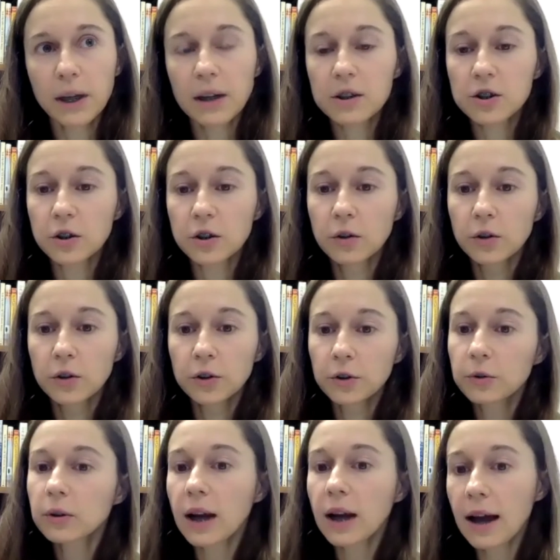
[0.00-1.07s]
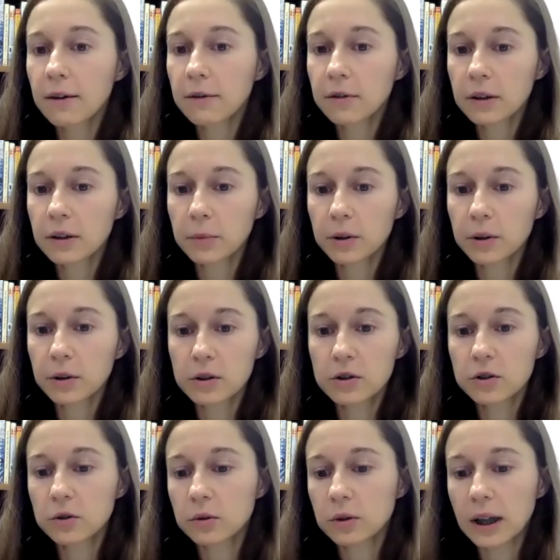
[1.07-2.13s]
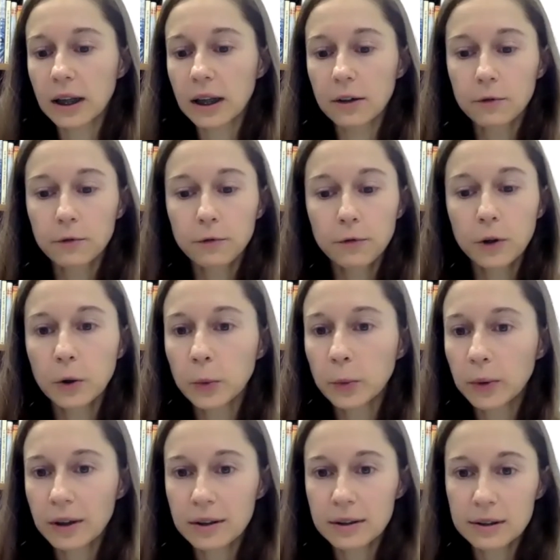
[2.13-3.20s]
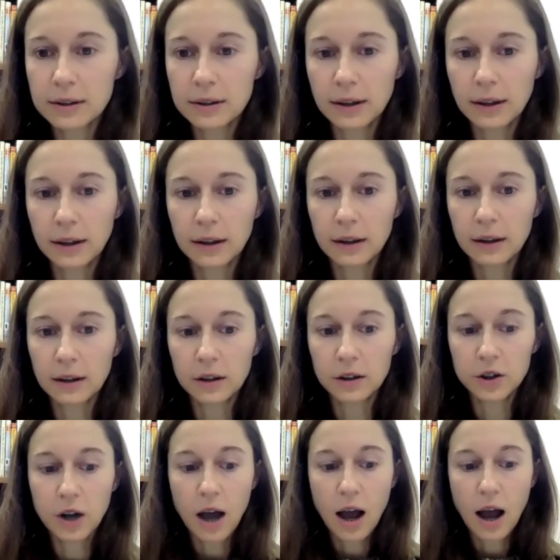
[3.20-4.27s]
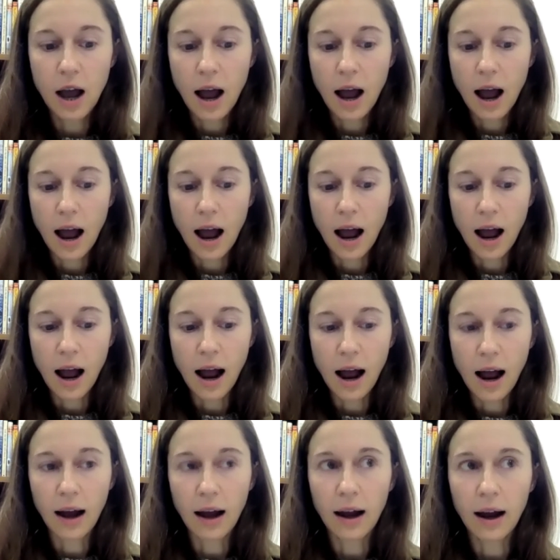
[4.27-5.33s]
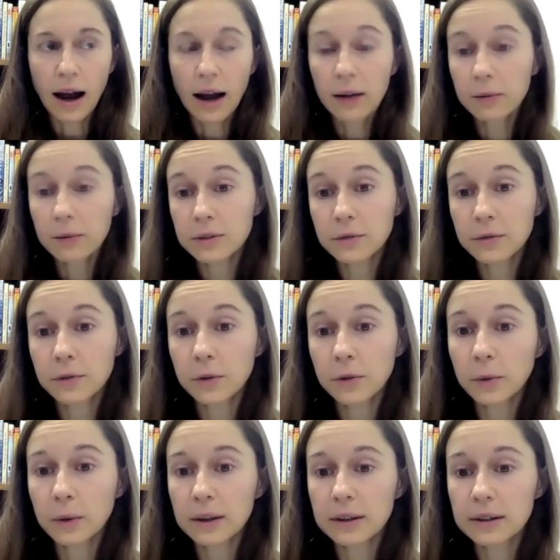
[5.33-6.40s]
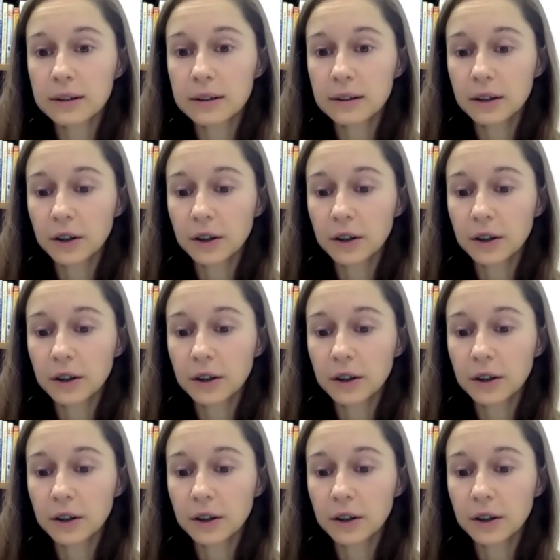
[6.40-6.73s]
because you could have an immigrant student fluent in English. I was fluent,